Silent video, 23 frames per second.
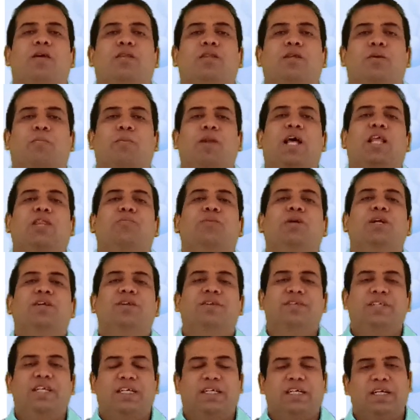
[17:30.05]
The plasmid
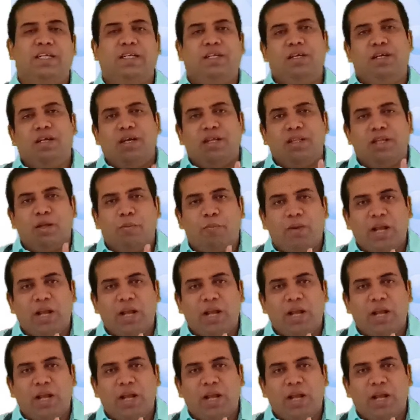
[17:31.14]
is taken, the